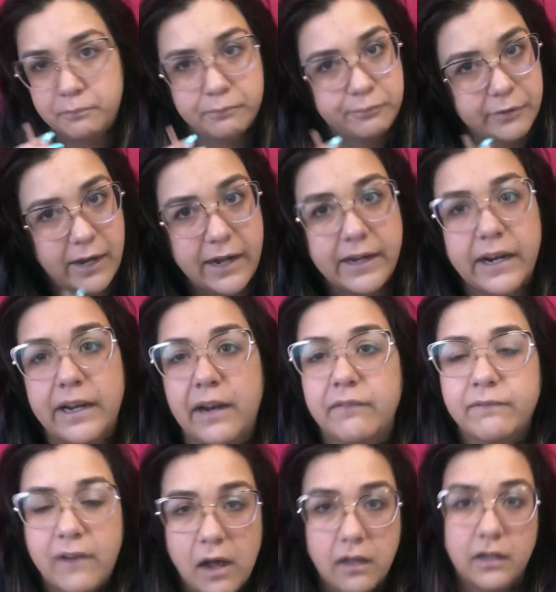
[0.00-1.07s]
breaking and
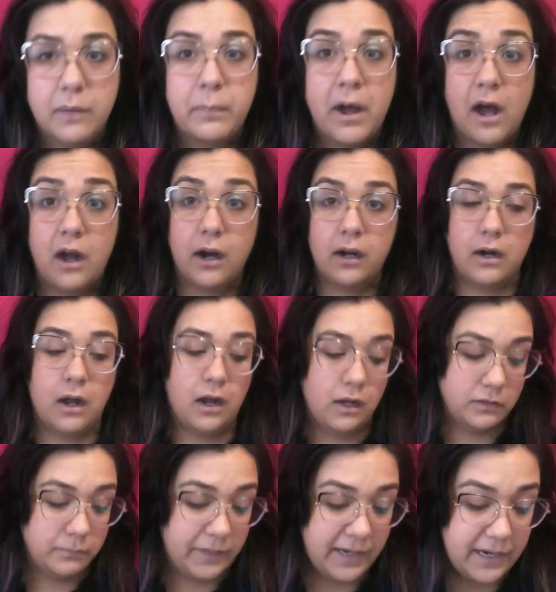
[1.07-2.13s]
falling apart
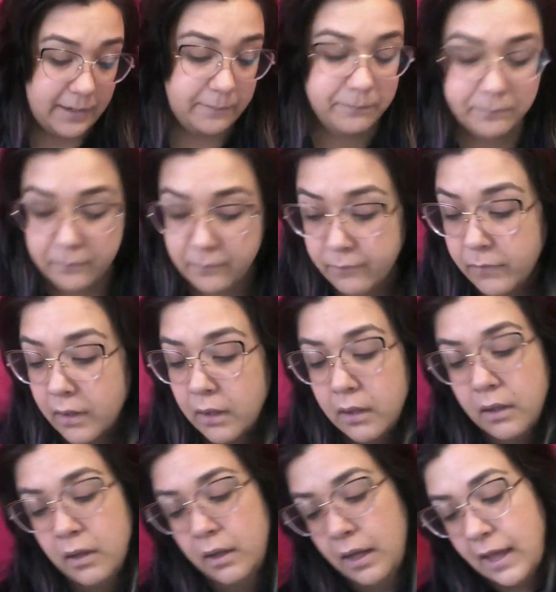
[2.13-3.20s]
on me.
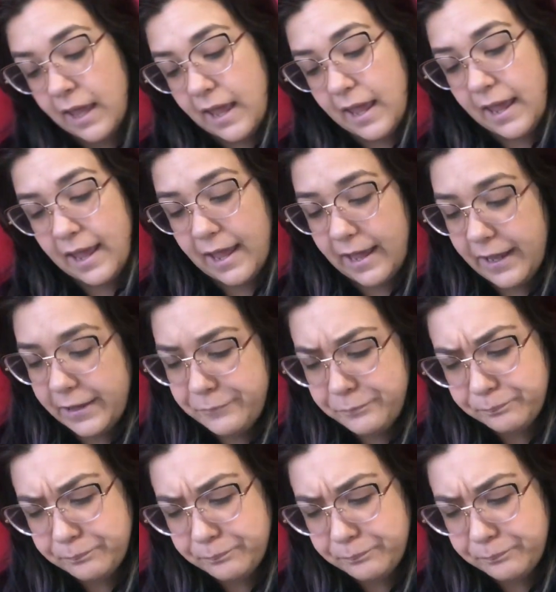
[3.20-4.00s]
And